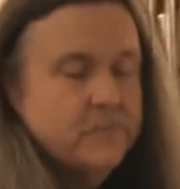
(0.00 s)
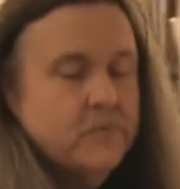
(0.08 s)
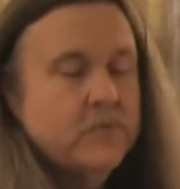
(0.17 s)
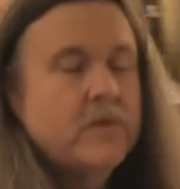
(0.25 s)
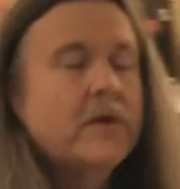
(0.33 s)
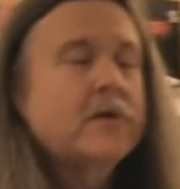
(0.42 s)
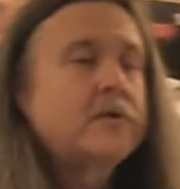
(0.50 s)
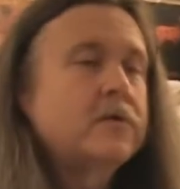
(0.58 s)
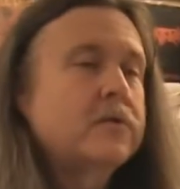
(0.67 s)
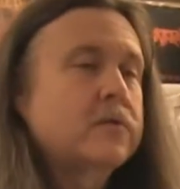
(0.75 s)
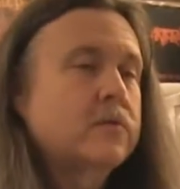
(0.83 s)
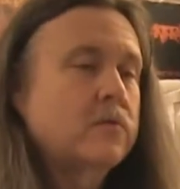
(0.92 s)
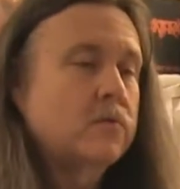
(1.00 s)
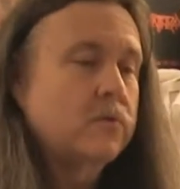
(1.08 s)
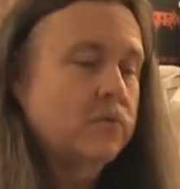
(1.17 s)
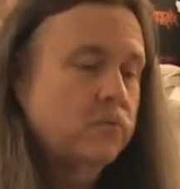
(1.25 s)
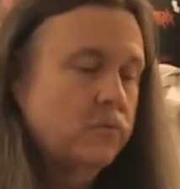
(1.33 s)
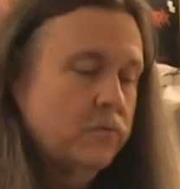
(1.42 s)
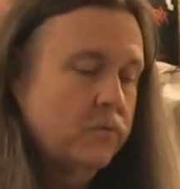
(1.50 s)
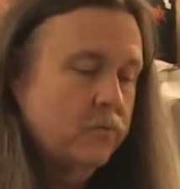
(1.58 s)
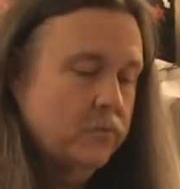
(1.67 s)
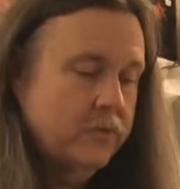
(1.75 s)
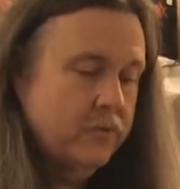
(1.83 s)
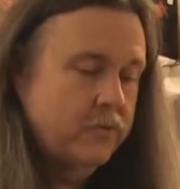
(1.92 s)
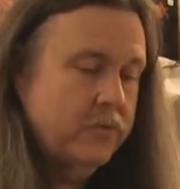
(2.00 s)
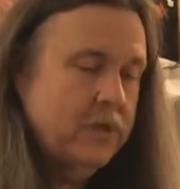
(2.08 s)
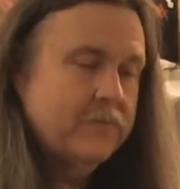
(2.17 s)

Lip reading: With records, you would